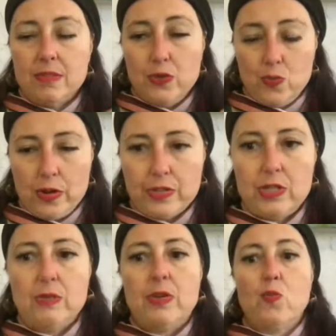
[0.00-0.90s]
you want
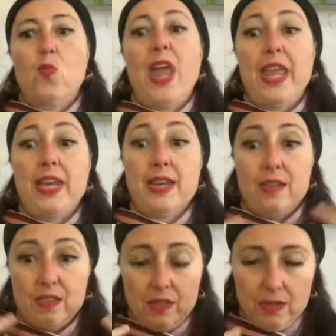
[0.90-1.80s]
to and
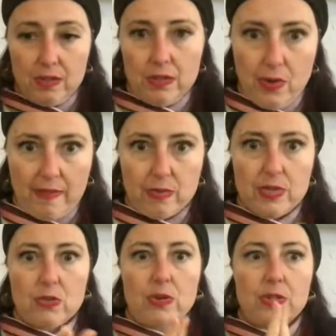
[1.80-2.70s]
when you have the
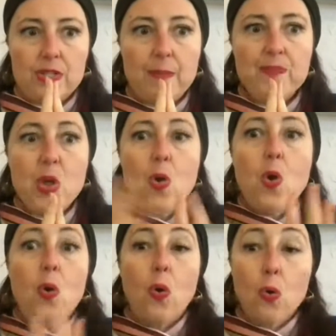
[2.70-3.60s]
resources,
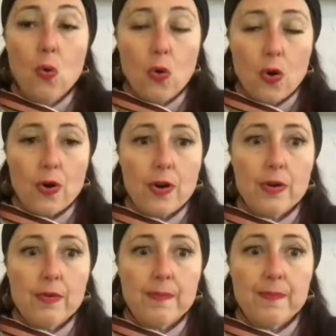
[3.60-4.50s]

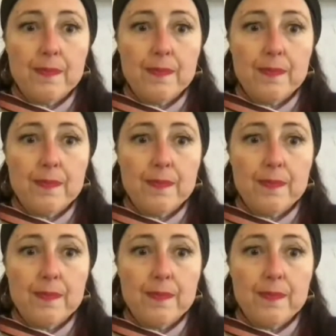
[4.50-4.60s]
or